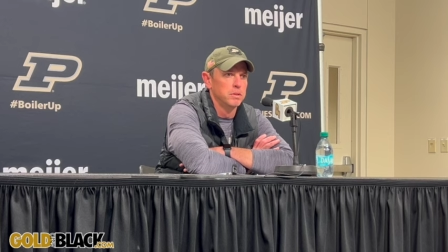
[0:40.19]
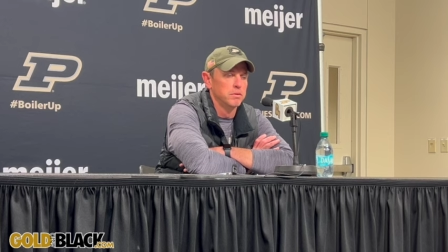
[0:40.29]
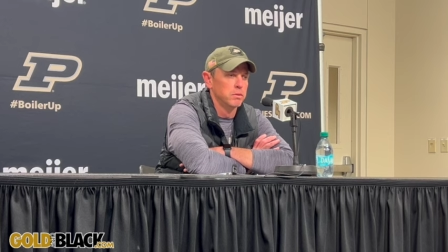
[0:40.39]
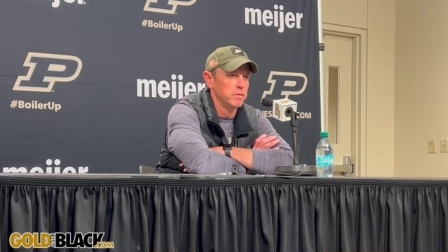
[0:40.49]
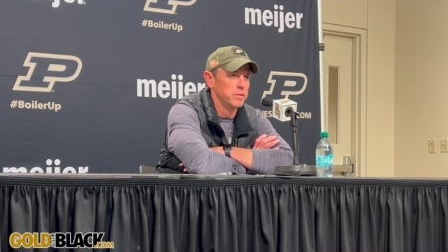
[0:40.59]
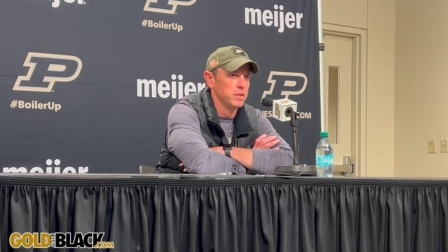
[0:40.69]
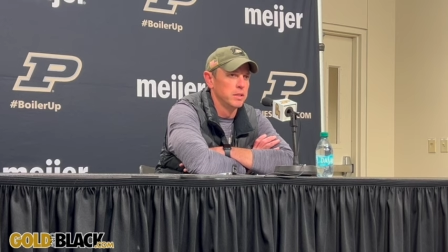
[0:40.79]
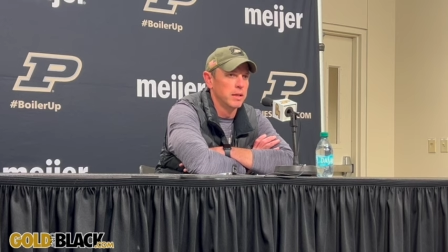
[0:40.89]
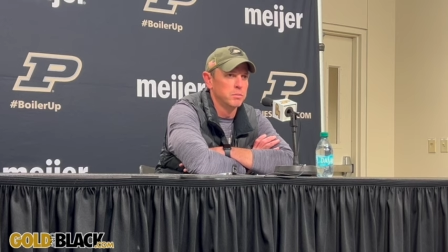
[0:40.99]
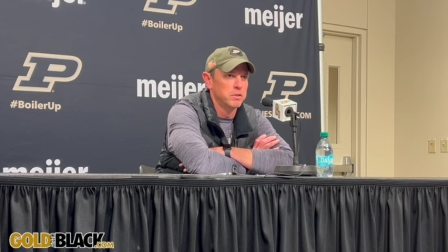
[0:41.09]
And so if you
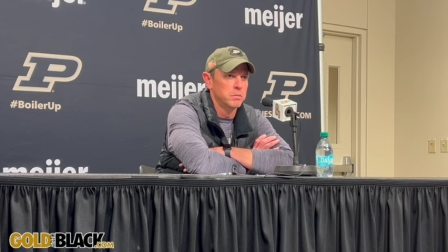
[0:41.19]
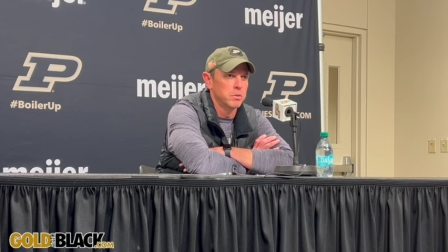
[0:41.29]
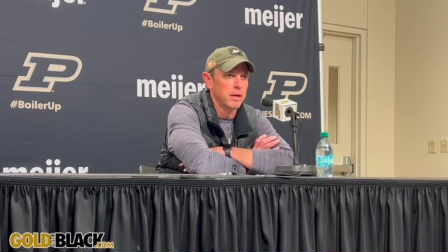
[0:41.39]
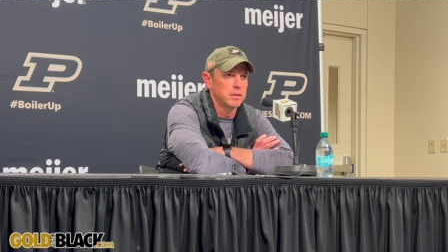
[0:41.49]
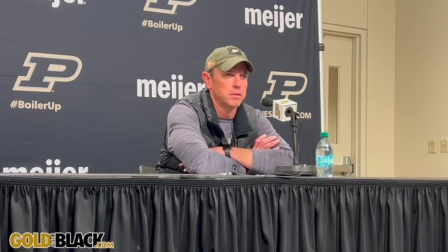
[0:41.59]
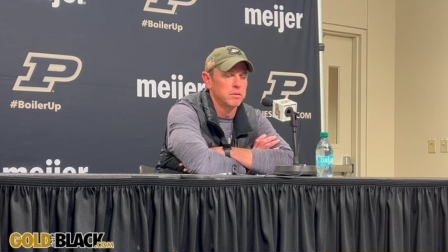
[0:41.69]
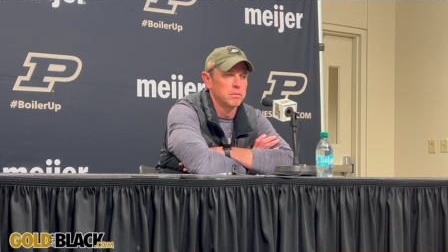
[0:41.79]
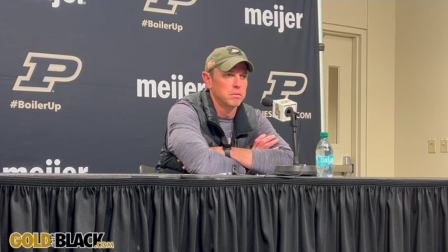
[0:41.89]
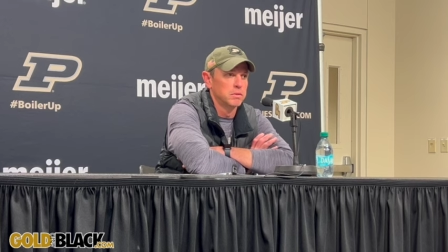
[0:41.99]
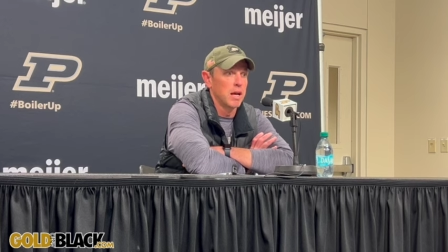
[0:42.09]
see guys missing practice
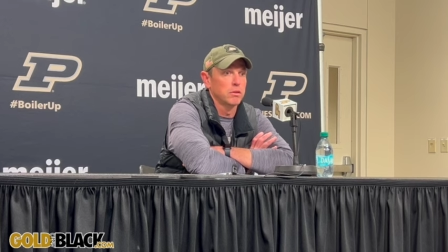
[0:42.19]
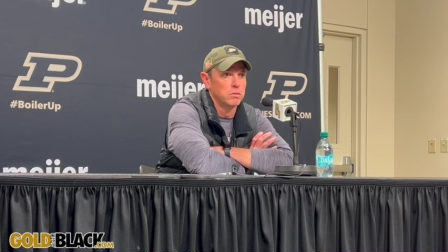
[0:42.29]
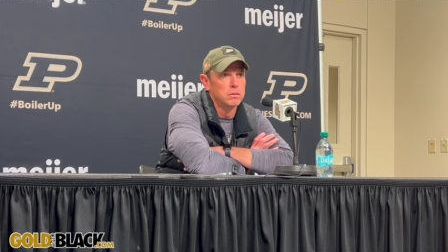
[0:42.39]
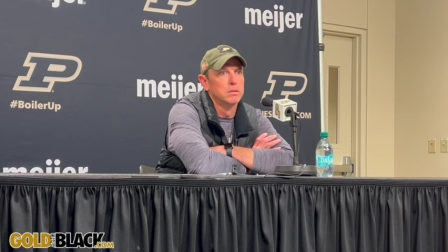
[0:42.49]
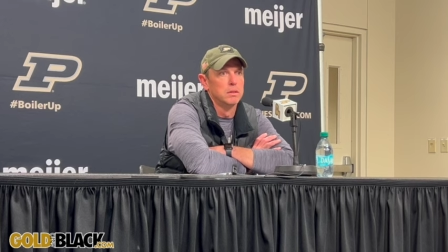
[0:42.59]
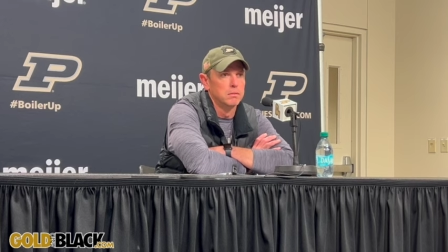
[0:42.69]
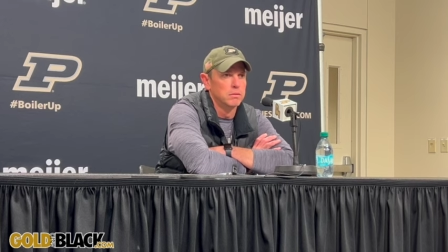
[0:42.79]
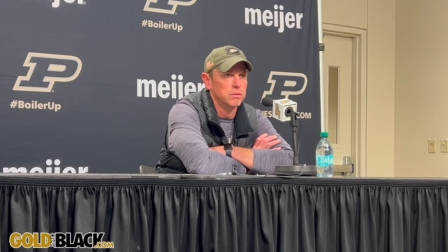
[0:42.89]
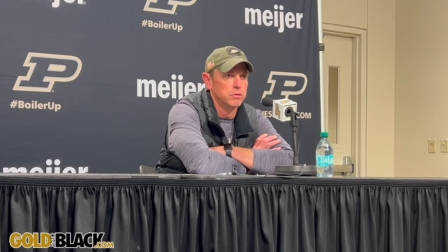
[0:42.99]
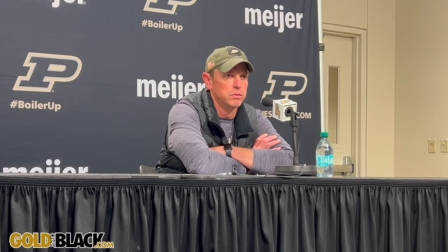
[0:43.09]
tackles,
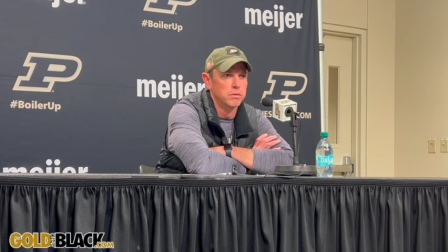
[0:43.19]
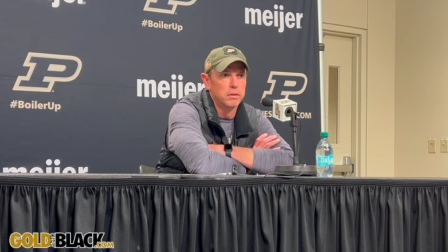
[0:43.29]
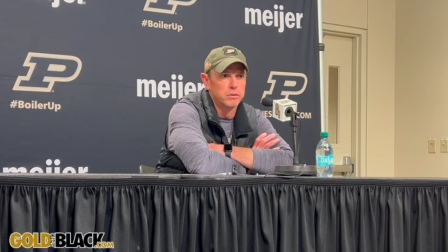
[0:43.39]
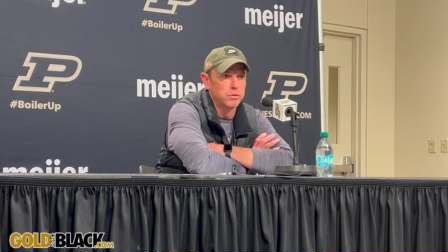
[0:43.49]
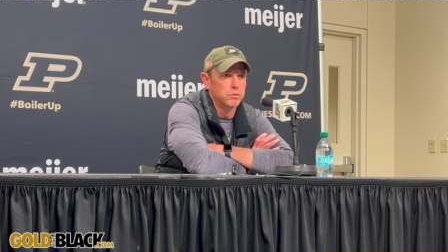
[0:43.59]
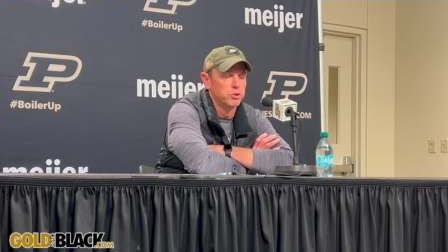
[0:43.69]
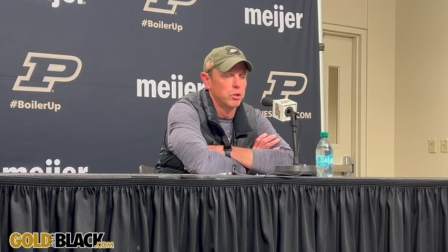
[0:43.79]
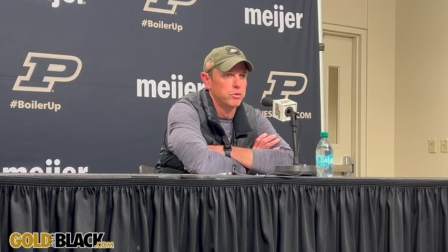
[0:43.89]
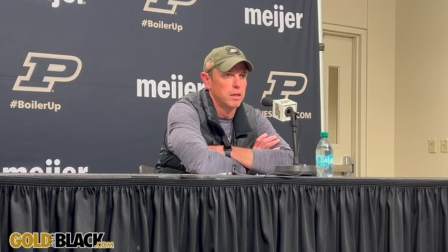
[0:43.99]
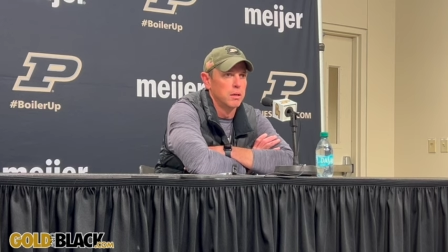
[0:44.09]
then sure it
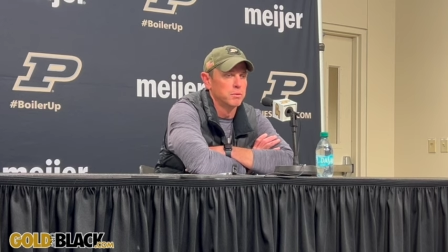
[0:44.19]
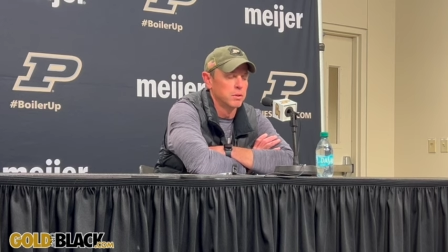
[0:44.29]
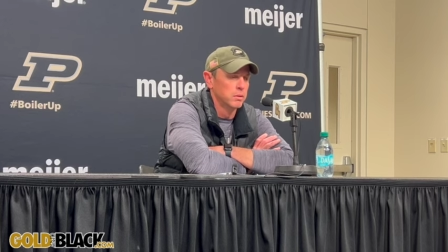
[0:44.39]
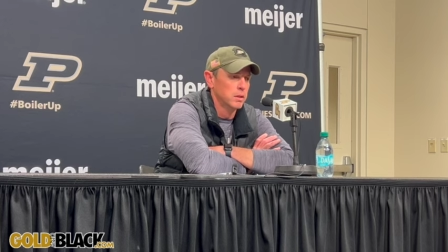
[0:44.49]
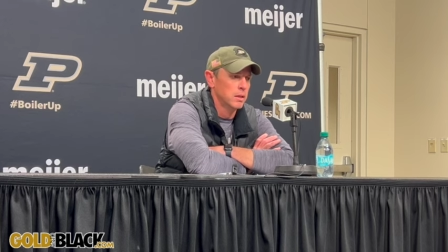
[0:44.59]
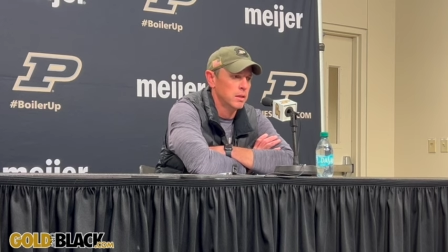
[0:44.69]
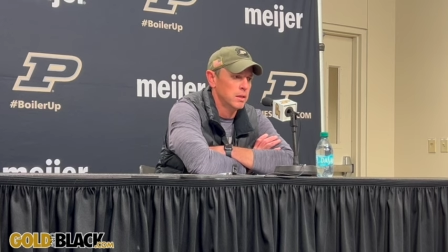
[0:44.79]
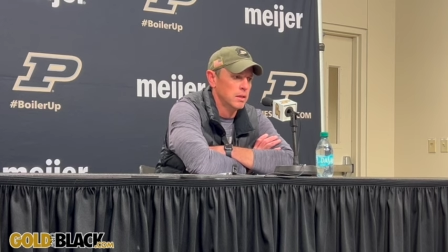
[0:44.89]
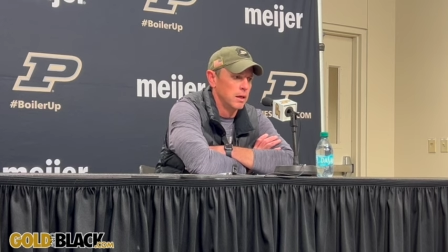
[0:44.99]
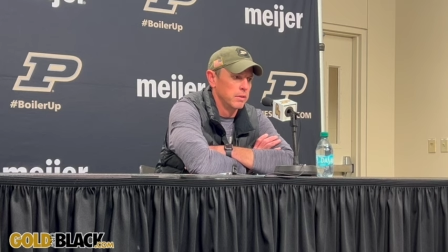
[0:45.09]
shows up. So
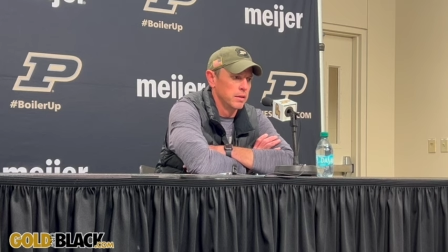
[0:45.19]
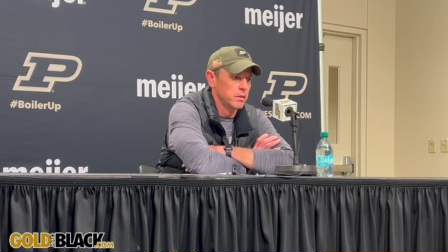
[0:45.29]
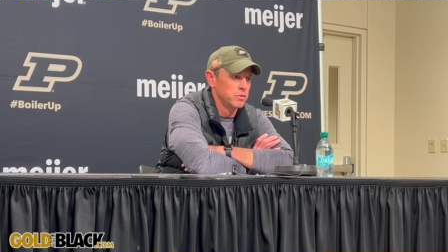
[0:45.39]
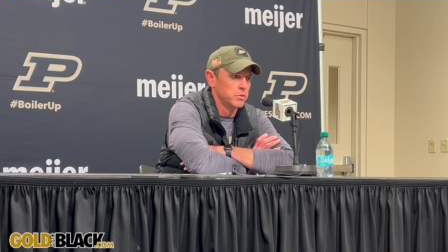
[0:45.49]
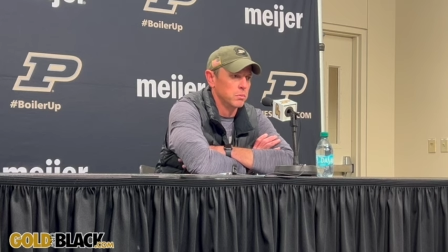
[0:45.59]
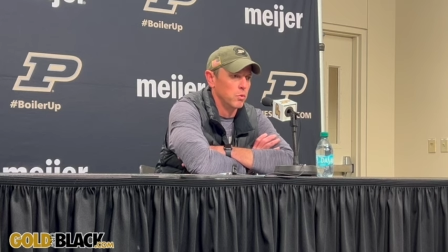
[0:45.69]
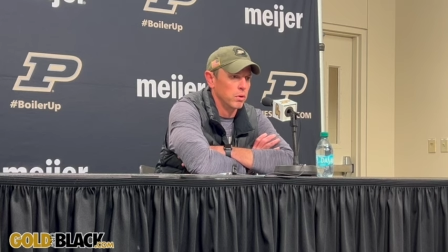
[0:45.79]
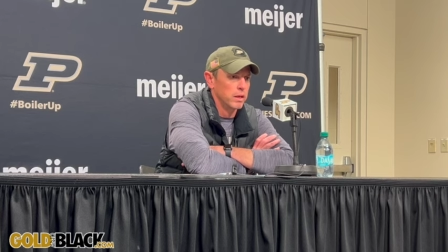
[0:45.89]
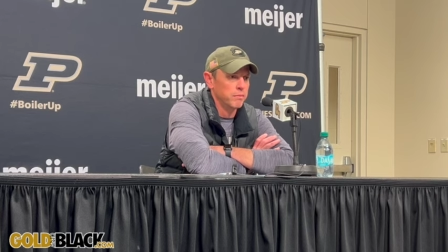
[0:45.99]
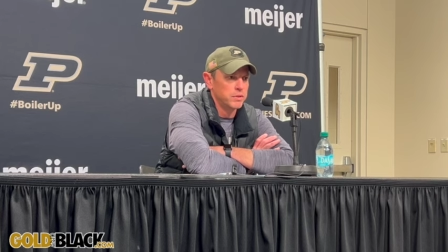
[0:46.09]
I think this, the
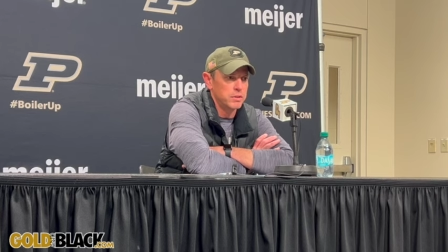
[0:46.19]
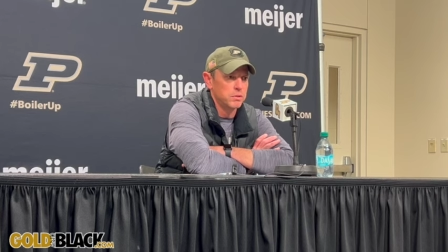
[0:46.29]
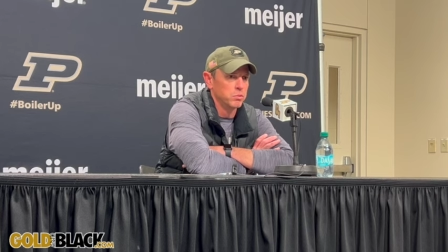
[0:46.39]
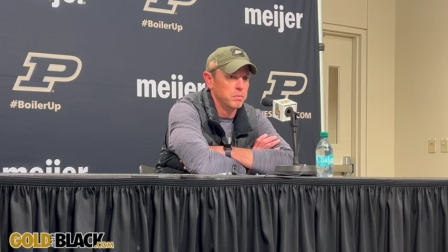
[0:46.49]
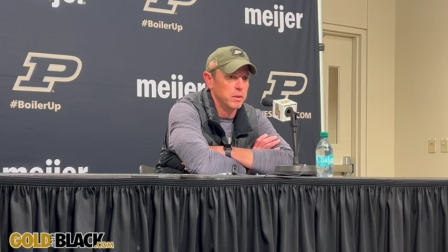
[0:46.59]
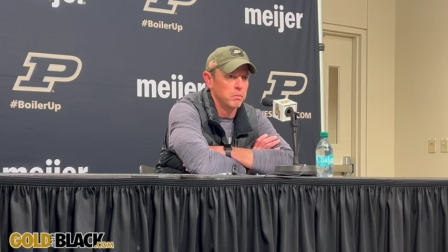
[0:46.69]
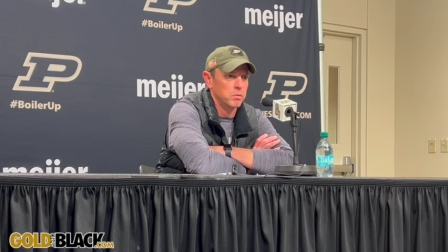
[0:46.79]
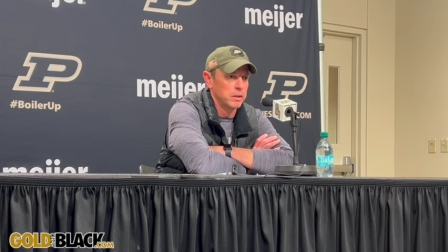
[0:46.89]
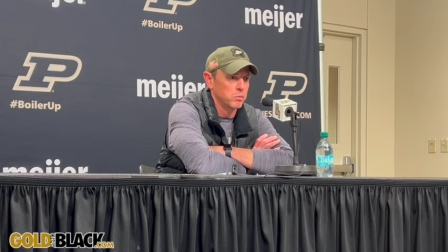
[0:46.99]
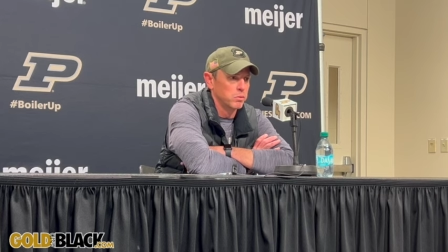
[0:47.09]
more emphasis we've been
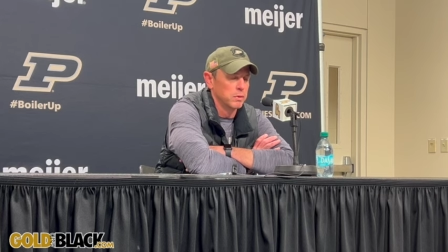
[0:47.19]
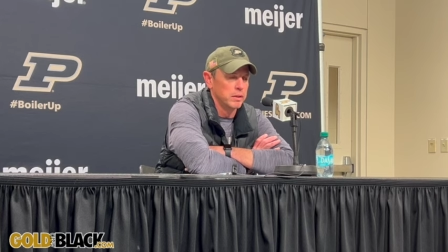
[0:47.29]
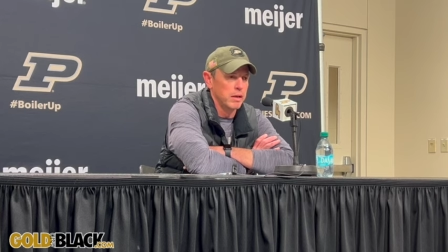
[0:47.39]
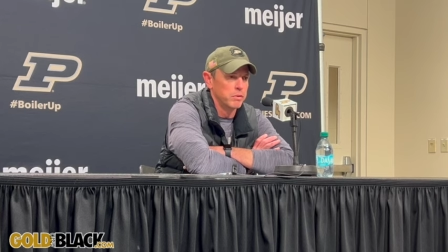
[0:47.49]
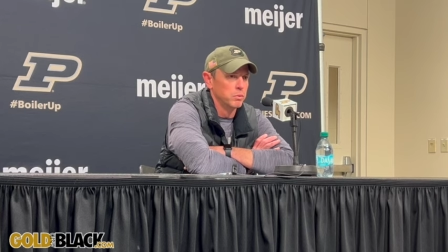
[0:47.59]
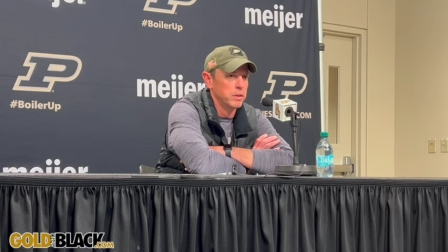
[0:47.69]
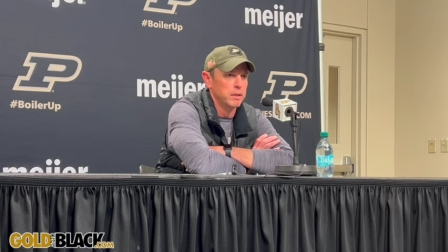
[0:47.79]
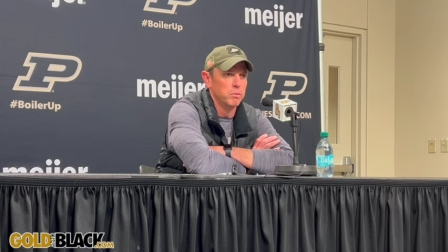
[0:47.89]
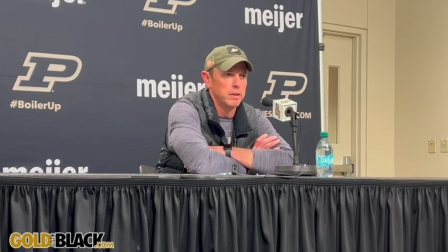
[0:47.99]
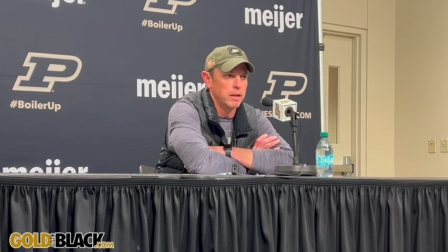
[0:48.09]
like every
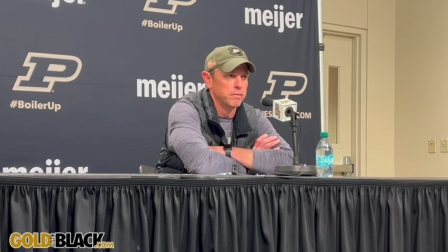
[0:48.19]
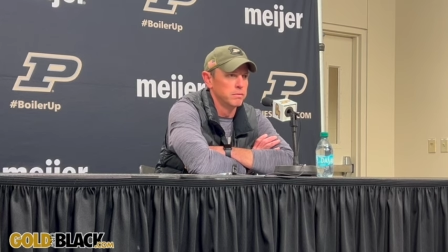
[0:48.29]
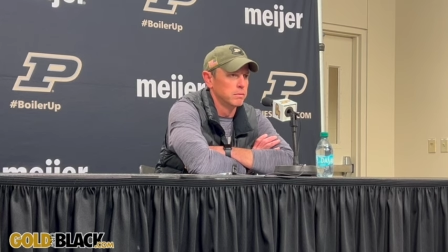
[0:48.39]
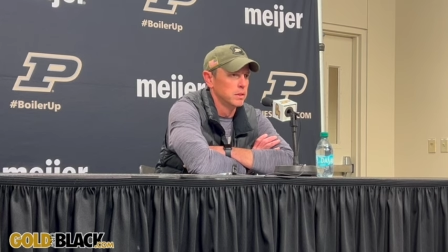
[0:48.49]
week we have,